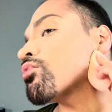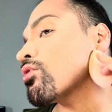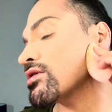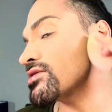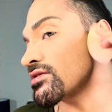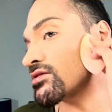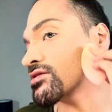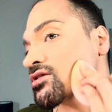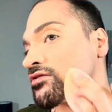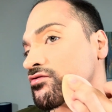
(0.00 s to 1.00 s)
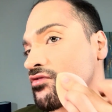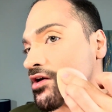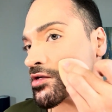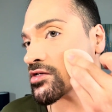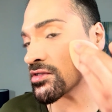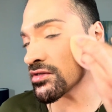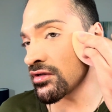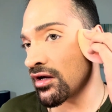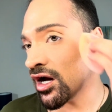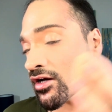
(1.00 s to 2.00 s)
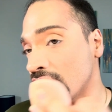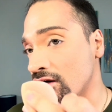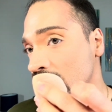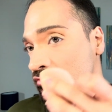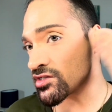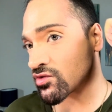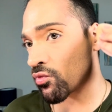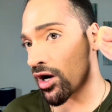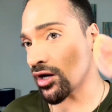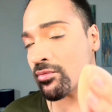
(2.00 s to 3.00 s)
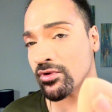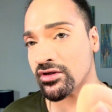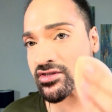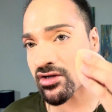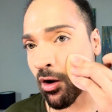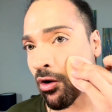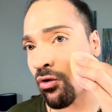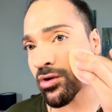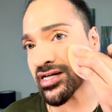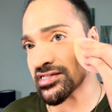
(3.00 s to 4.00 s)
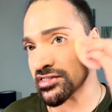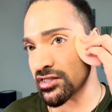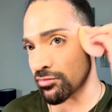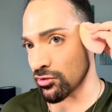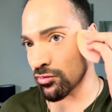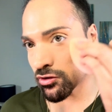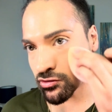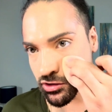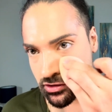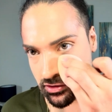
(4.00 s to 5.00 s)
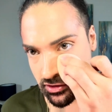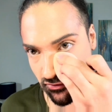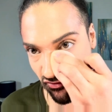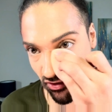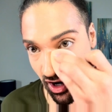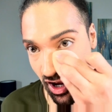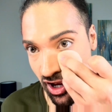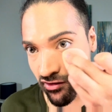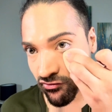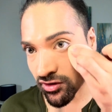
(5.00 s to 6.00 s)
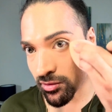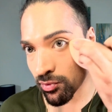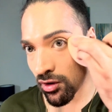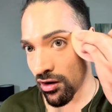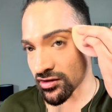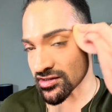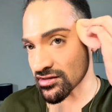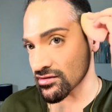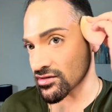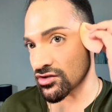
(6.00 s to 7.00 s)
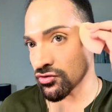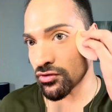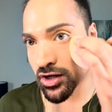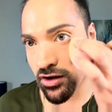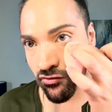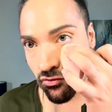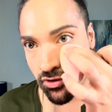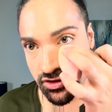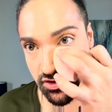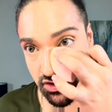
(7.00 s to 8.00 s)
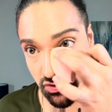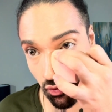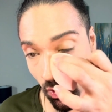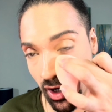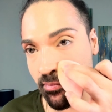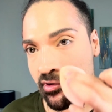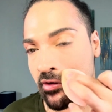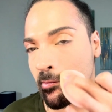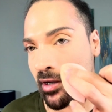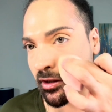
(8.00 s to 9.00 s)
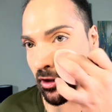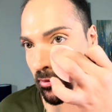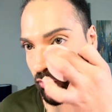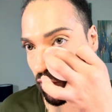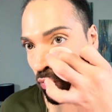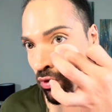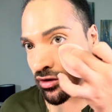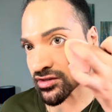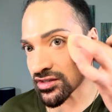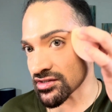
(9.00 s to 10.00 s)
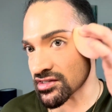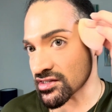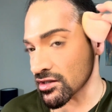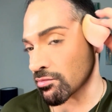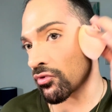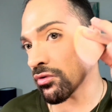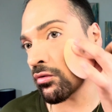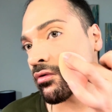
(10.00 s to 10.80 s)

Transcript: Press it into the face. I never swipe, it's always stipple motions. For every process, you never want to swipe the makeup, you want to stipple.